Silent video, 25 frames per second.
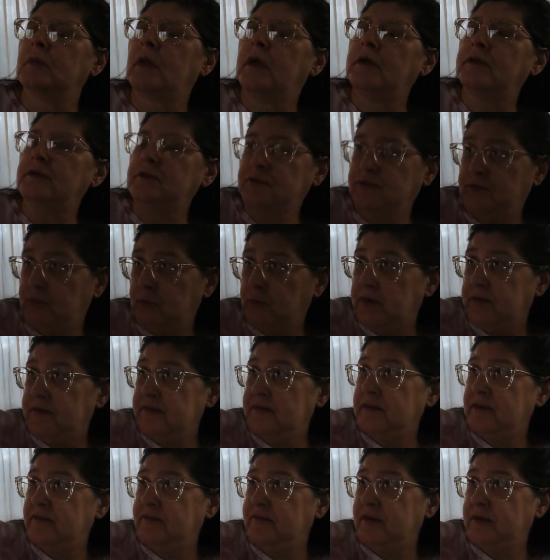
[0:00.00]
I just want to
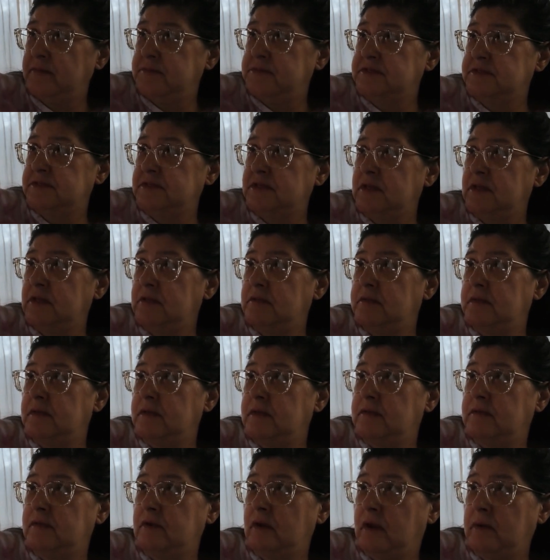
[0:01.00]
see if I'm seeing
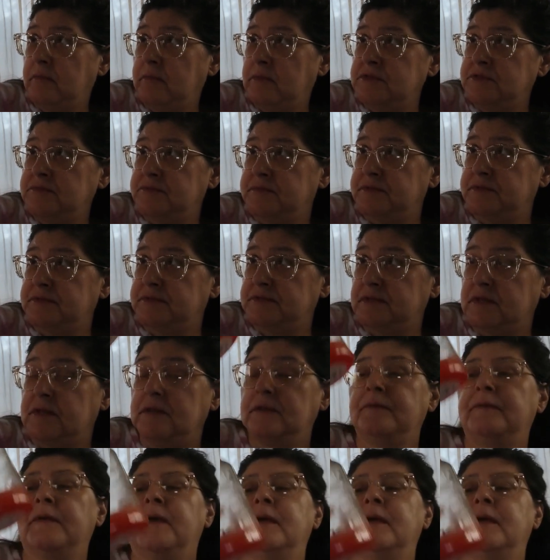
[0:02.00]
things here. I must be seeing